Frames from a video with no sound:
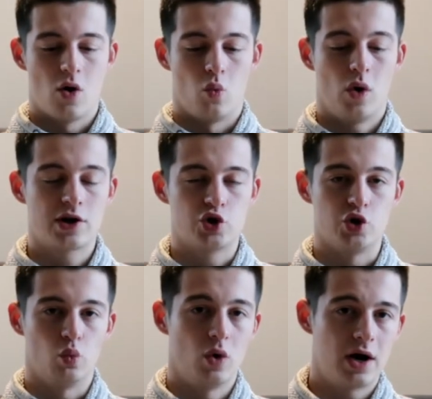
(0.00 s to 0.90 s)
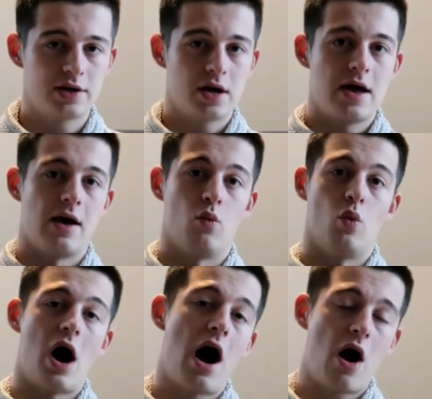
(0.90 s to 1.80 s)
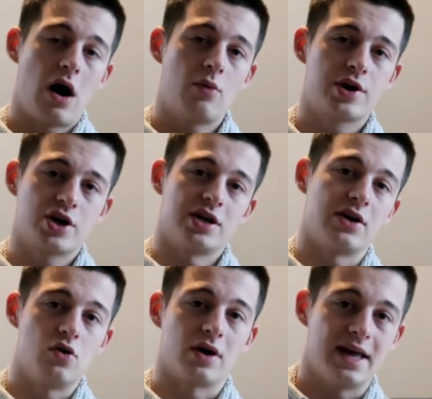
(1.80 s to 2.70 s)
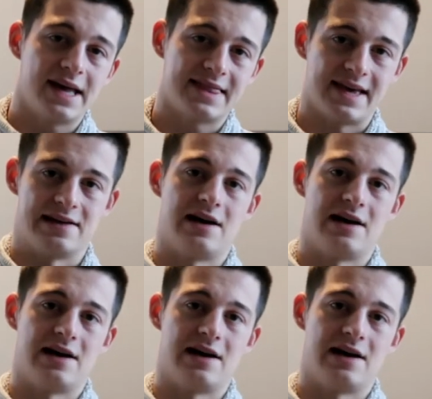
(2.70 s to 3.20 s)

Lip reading: what do you want and how are you gonna go get that?